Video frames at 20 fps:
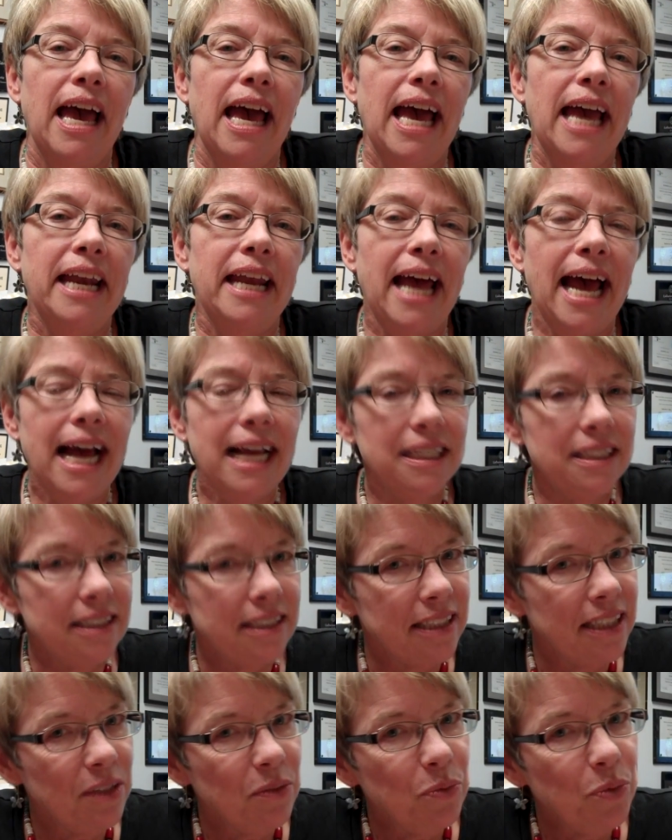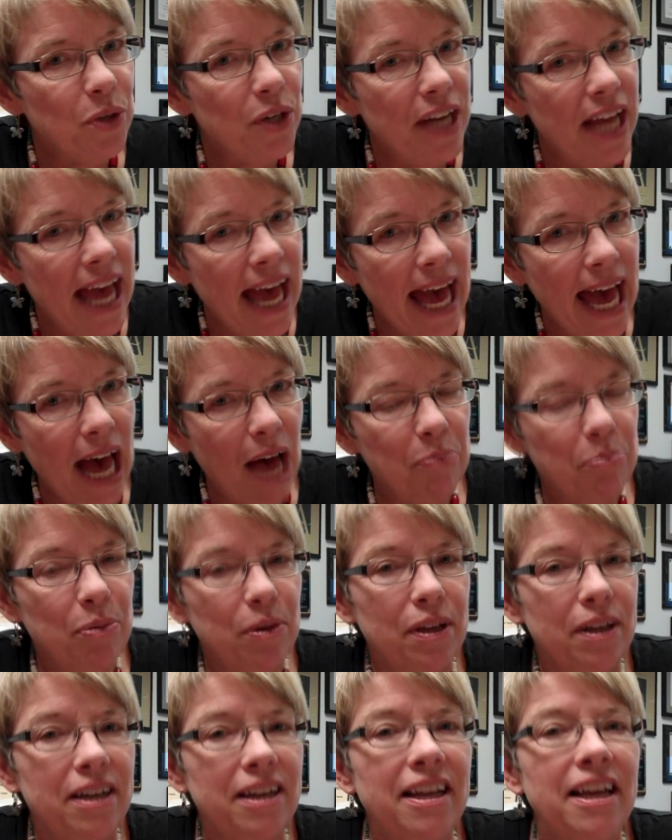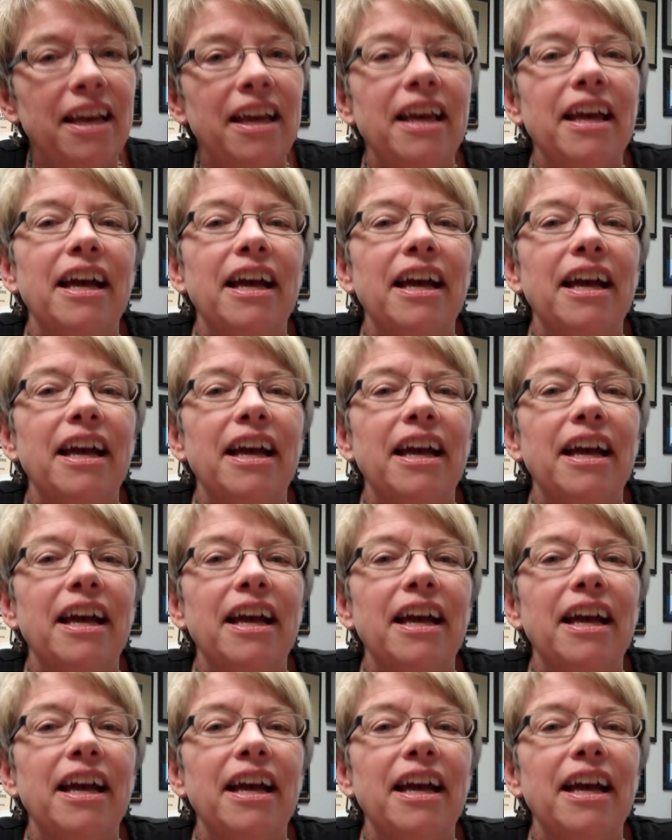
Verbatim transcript: And as it would happen,